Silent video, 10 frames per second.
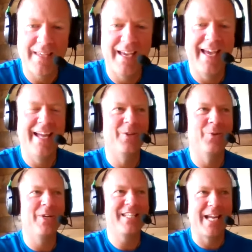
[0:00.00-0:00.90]
And the
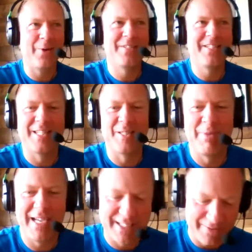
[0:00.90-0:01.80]
reason I would say it's the
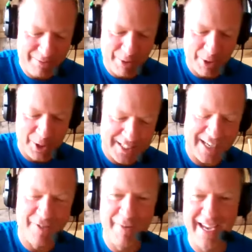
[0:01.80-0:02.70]
best purchase
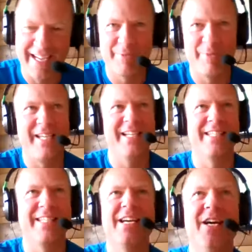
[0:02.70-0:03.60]
I've made is because